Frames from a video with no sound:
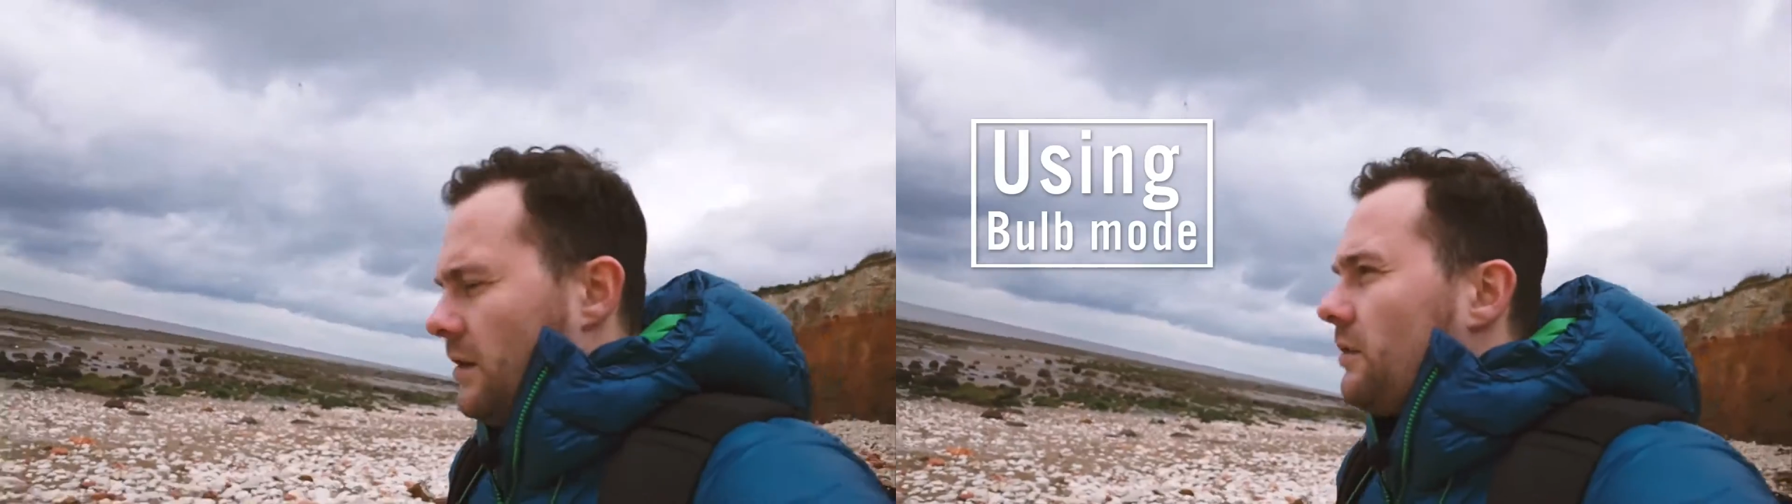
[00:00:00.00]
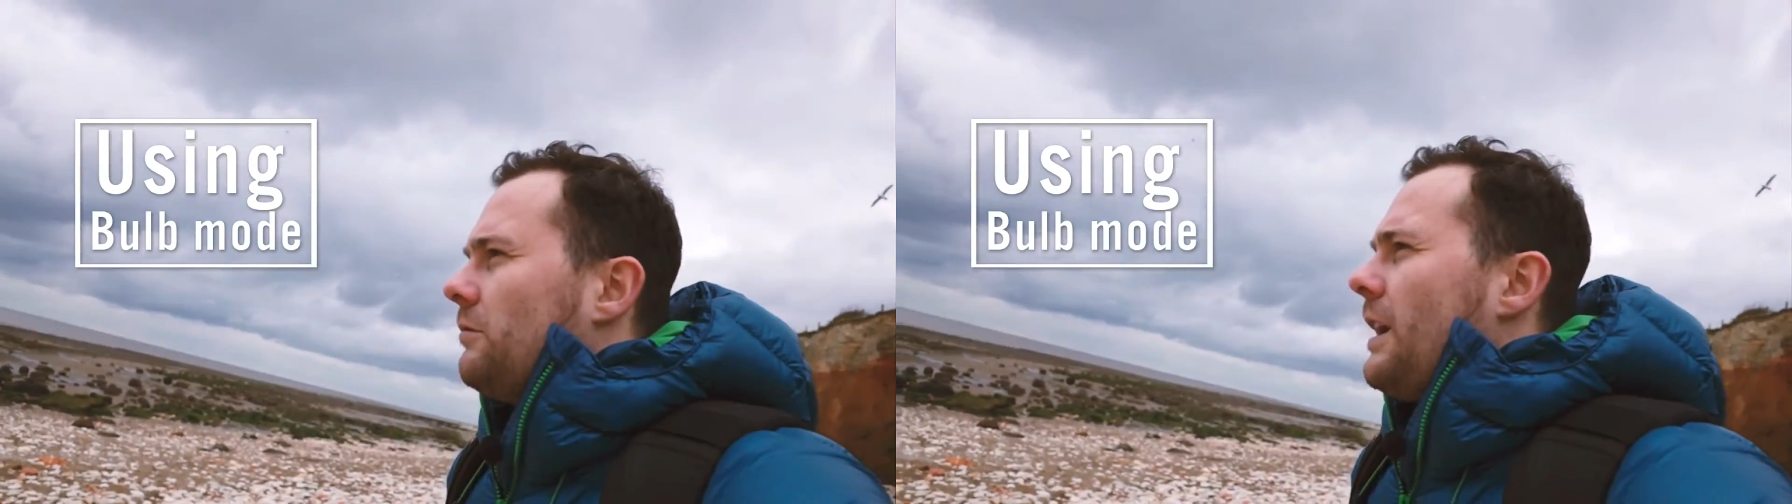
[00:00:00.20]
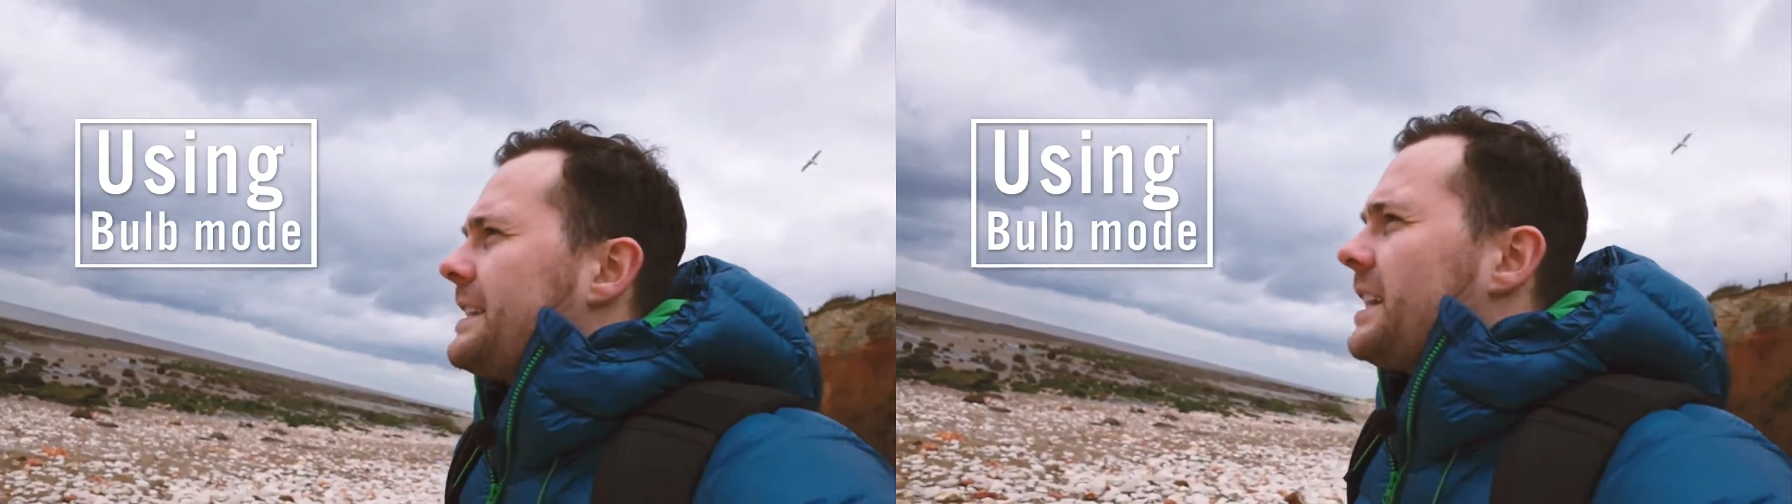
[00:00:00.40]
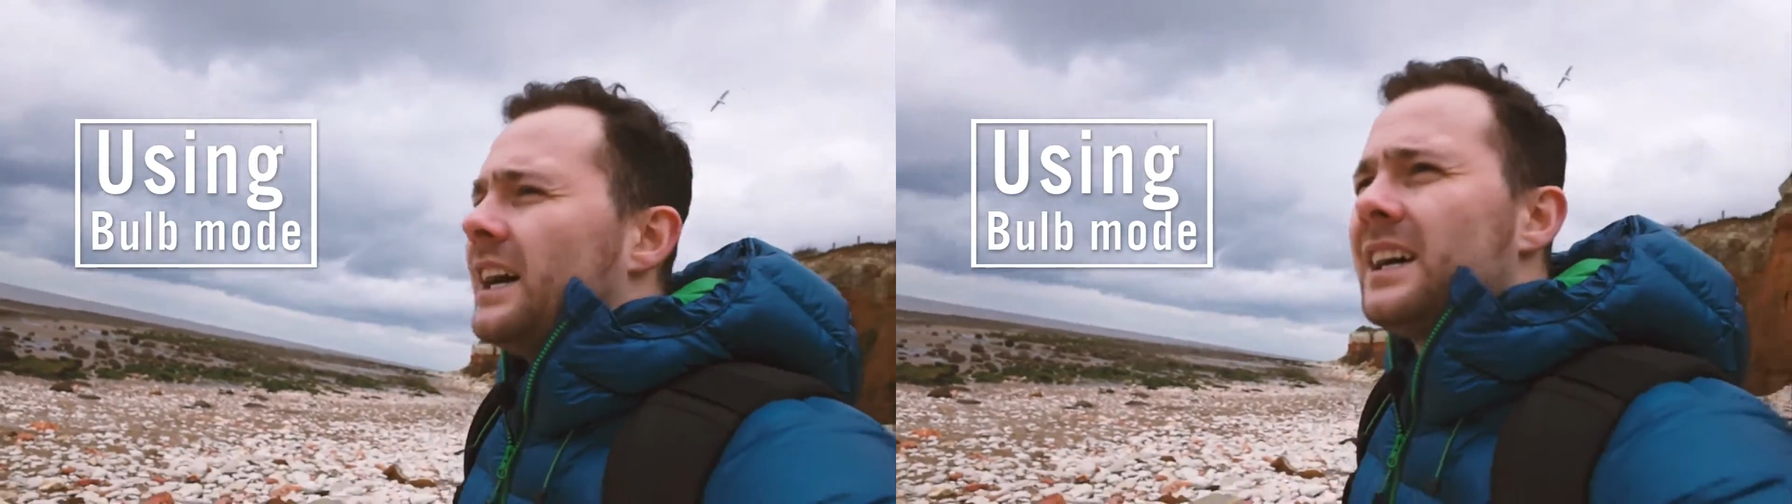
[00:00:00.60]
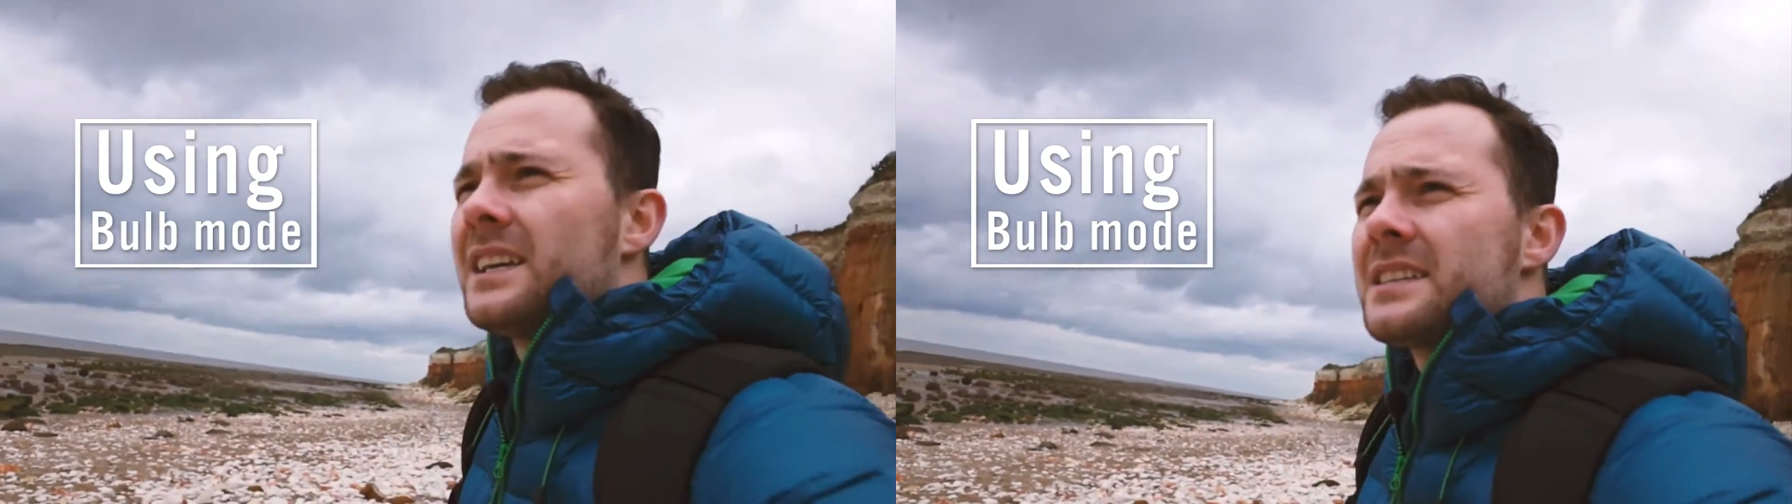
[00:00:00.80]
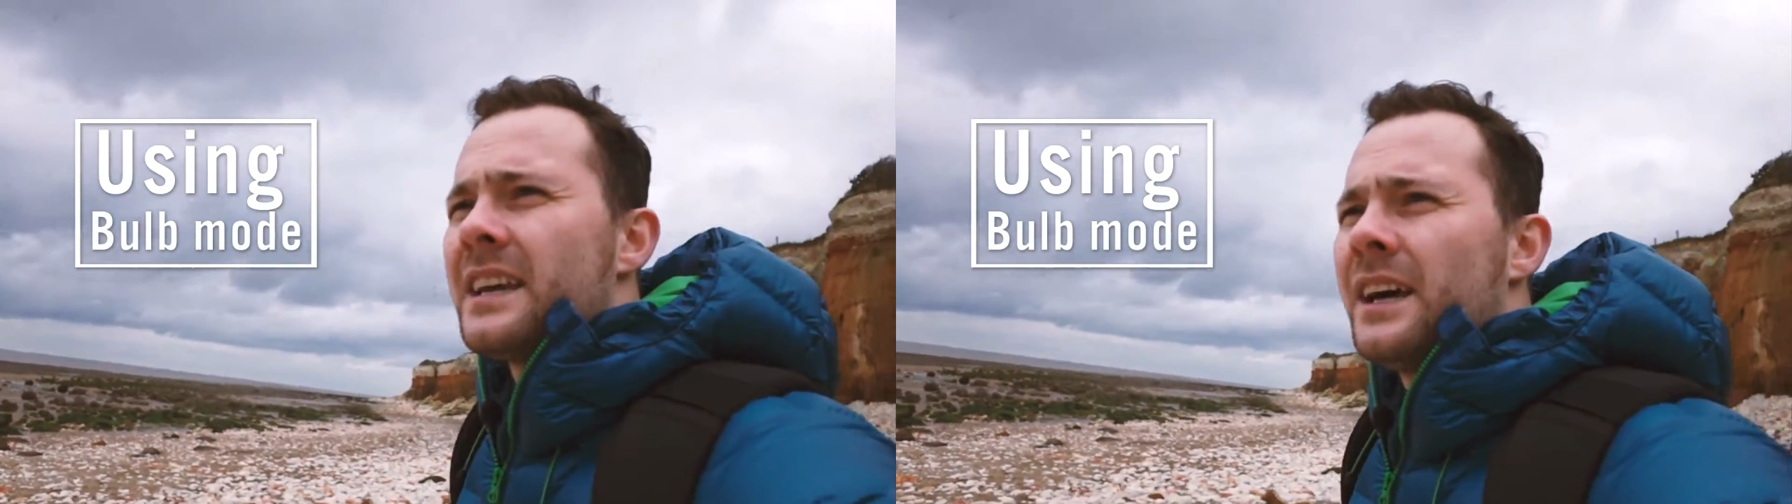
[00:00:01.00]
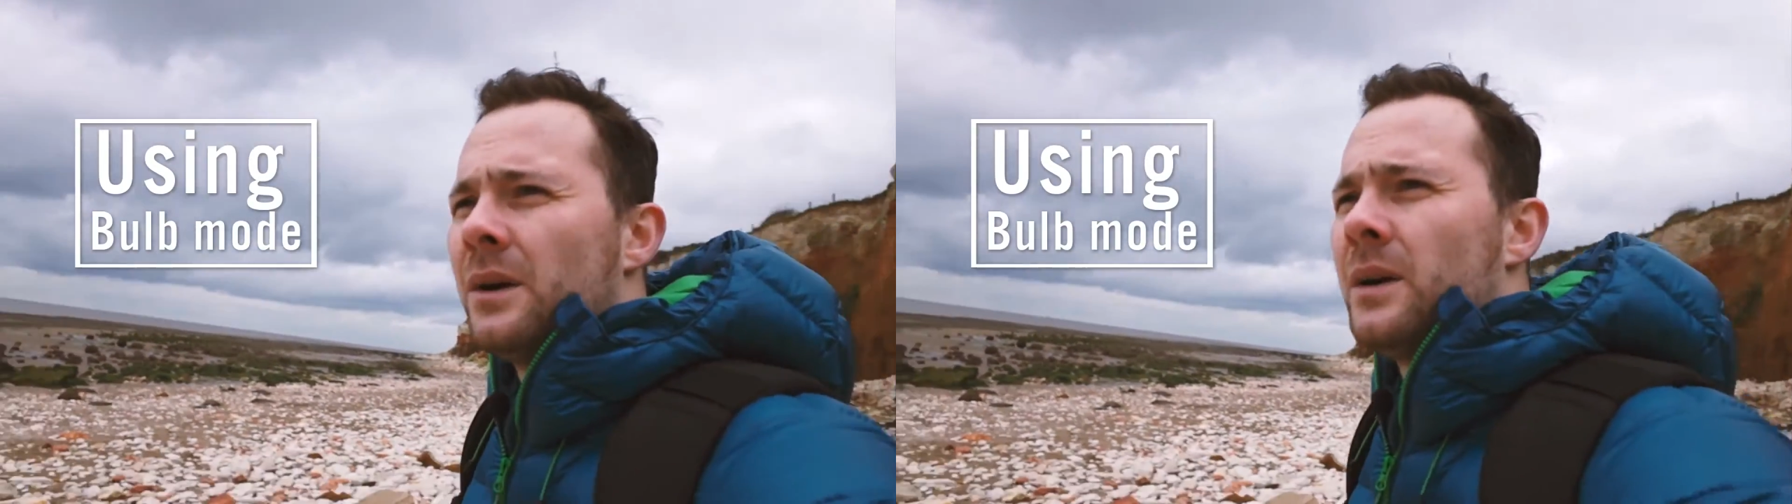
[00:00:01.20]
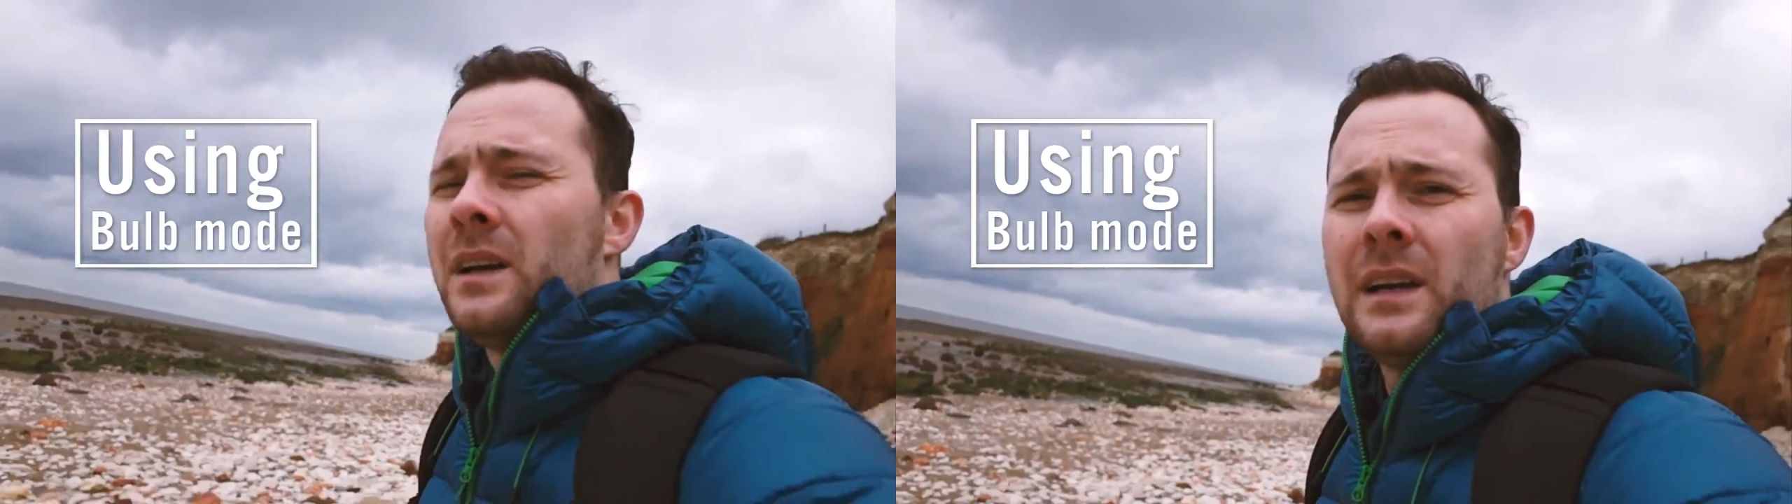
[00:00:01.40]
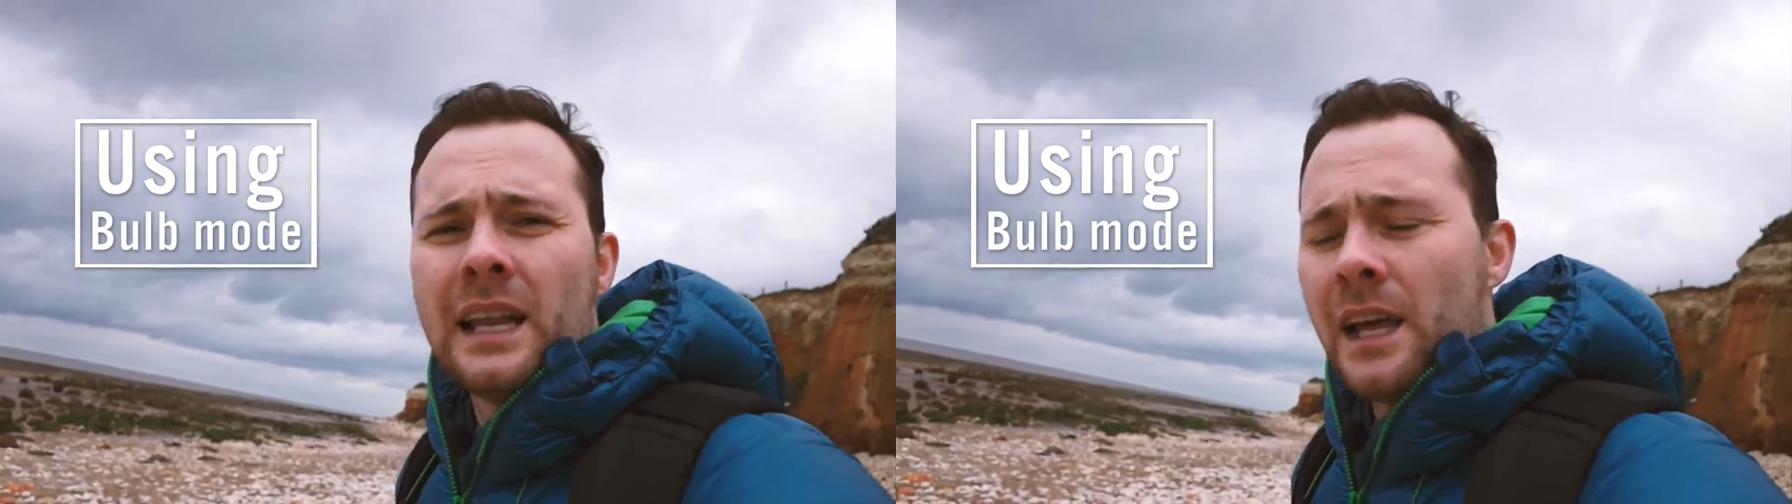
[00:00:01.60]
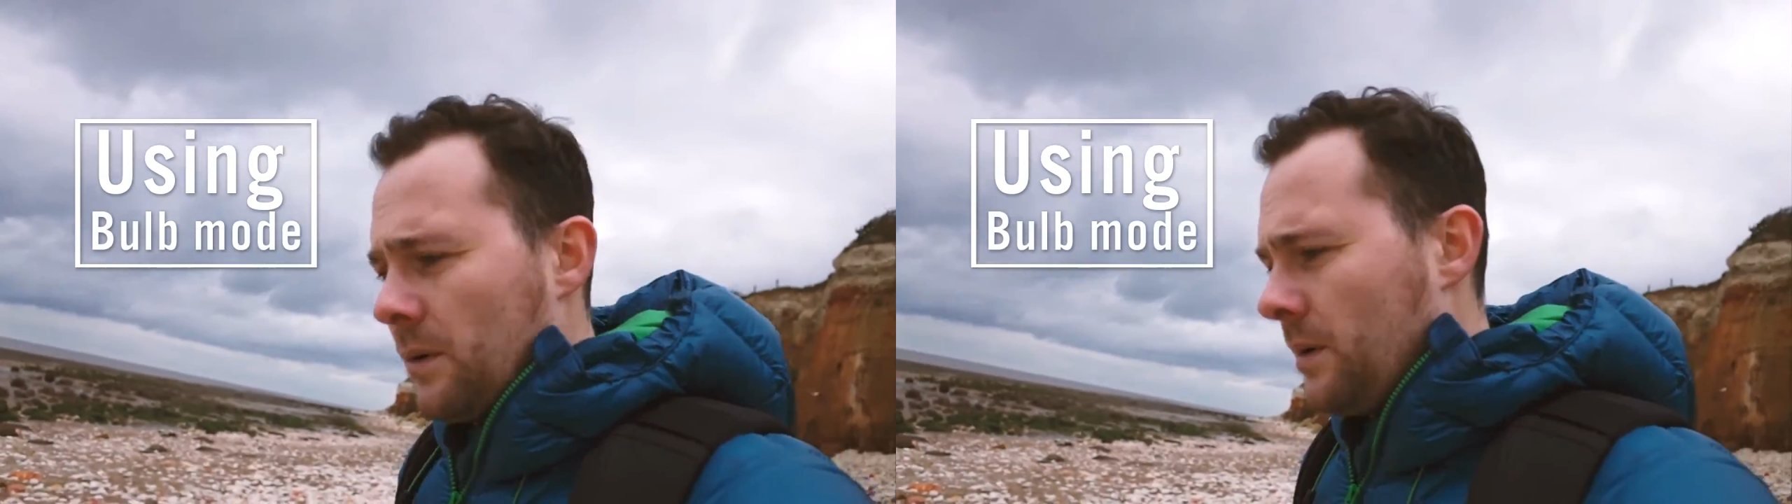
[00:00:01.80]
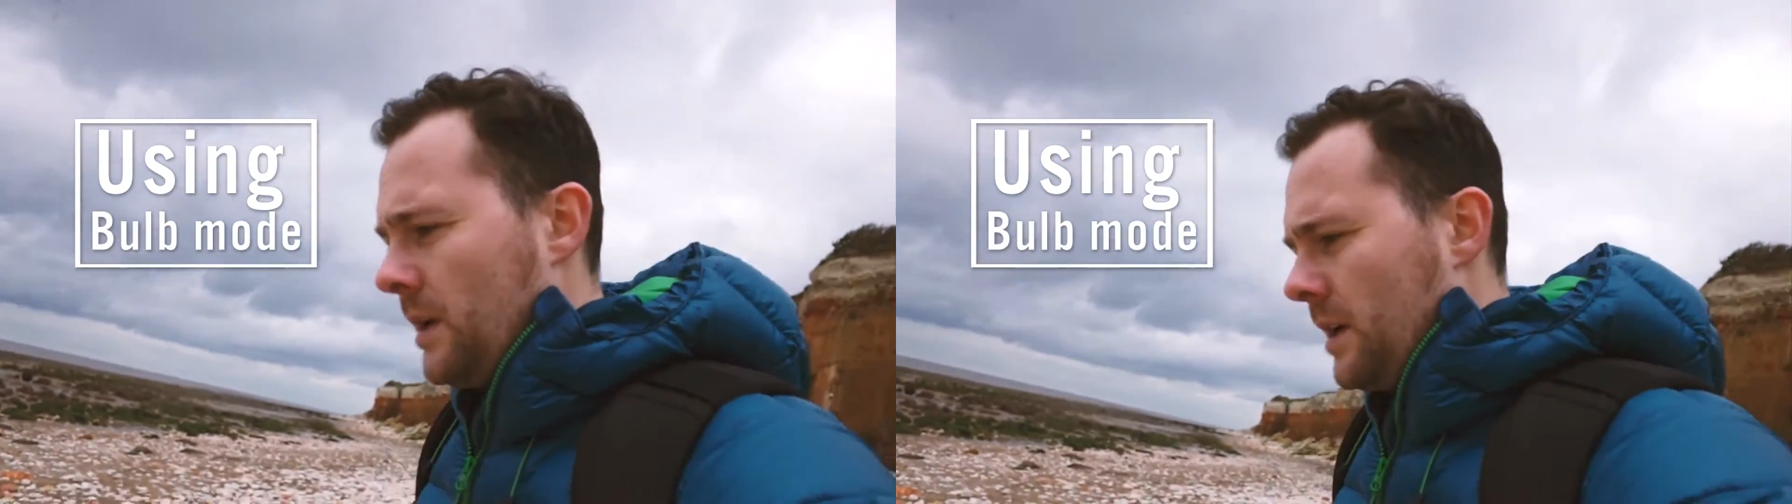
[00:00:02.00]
Right, so hello,